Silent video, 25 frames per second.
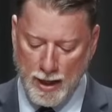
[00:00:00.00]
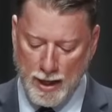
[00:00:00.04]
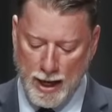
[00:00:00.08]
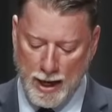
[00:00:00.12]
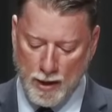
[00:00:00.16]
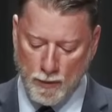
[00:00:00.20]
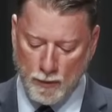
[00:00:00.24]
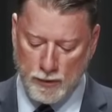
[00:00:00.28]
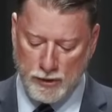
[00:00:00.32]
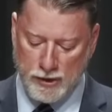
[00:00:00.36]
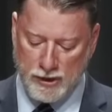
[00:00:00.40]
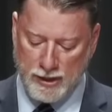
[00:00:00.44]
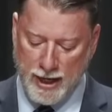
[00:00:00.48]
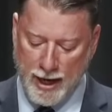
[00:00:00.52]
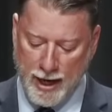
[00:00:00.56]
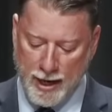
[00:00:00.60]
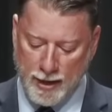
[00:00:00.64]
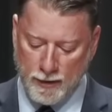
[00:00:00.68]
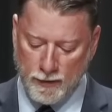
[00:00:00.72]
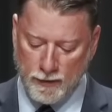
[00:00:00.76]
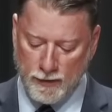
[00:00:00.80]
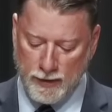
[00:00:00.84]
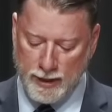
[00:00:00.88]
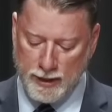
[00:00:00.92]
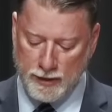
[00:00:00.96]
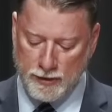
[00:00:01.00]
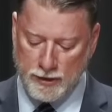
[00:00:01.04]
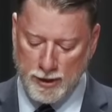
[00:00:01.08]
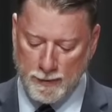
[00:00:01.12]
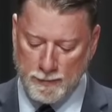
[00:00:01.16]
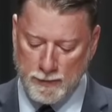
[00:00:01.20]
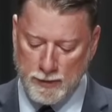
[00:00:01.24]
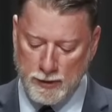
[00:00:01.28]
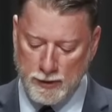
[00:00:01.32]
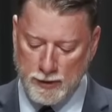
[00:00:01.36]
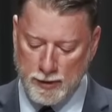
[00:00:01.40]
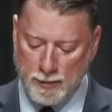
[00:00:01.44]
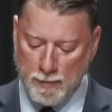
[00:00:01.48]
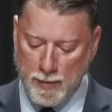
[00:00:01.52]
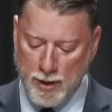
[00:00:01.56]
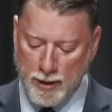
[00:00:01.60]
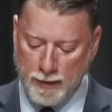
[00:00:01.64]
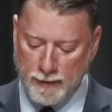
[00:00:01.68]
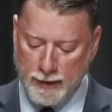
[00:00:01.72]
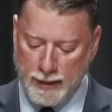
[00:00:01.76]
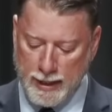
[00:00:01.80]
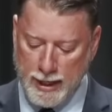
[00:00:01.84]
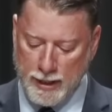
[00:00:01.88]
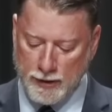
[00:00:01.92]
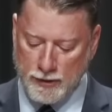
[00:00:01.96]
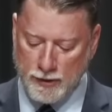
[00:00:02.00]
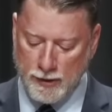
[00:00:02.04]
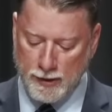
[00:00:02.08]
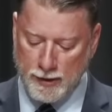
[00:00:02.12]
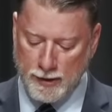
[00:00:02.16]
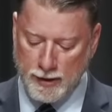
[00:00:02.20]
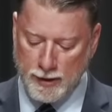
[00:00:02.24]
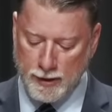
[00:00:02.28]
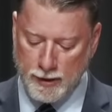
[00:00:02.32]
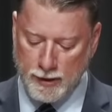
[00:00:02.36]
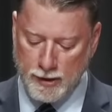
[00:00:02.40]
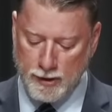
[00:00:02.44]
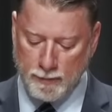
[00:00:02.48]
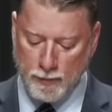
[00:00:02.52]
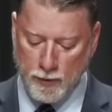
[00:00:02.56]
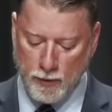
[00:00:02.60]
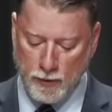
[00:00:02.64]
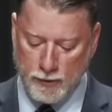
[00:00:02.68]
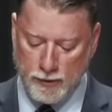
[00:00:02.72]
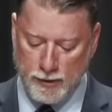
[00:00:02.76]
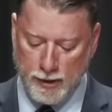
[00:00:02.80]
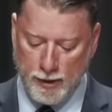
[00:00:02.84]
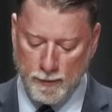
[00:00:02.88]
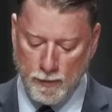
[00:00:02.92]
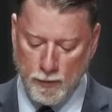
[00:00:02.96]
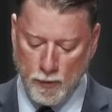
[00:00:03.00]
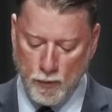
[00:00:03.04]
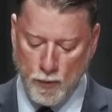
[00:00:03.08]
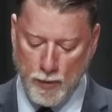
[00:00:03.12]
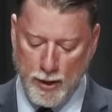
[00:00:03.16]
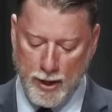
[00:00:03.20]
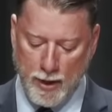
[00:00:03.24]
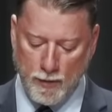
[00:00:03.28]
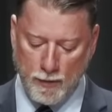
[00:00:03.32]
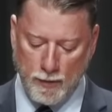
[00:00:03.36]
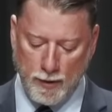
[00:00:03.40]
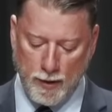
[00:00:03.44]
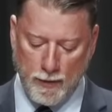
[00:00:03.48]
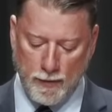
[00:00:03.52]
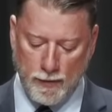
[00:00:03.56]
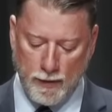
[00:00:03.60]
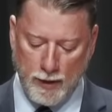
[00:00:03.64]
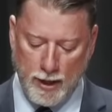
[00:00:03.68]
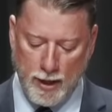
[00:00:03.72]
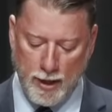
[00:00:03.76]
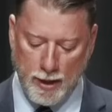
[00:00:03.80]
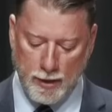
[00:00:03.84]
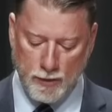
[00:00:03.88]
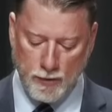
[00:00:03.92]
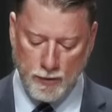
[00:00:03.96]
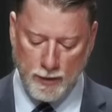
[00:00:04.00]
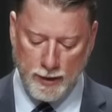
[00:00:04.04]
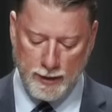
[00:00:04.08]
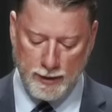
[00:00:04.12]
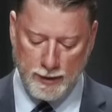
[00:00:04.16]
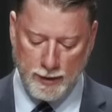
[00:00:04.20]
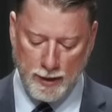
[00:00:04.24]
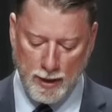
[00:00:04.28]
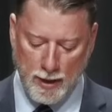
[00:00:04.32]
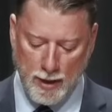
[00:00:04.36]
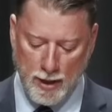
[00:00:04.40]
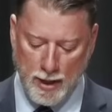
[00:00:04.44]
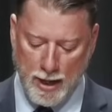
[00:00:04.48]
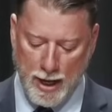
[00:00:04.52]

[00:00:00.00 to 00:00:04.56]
I will scatter the Egyptians among the nations and disperse them throughout the countries.